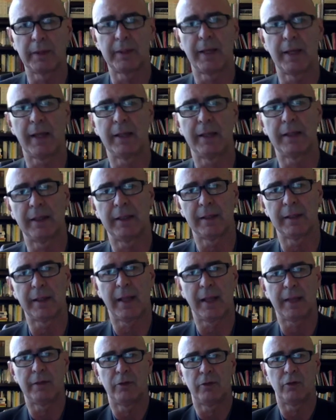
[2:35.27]
The idea
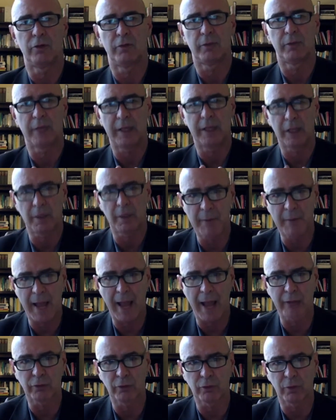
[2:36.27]
that they come
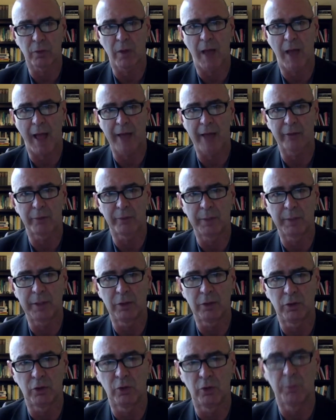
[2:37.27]
natural as
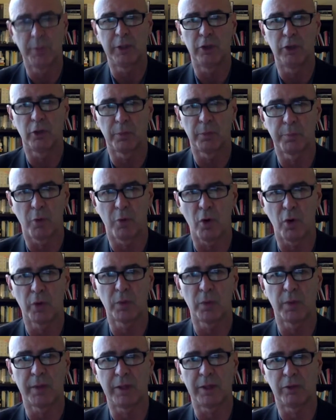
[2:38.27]
being human. You're born
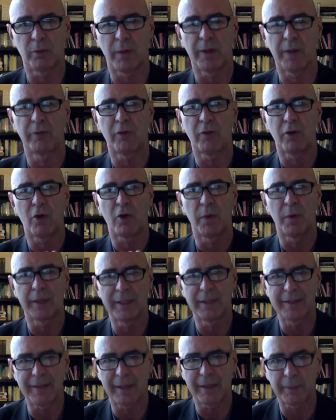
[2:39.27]
with these rights, and no one
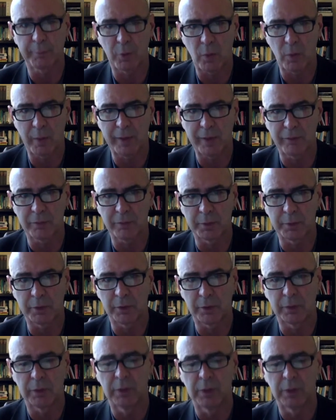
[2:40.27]
can take them away from you.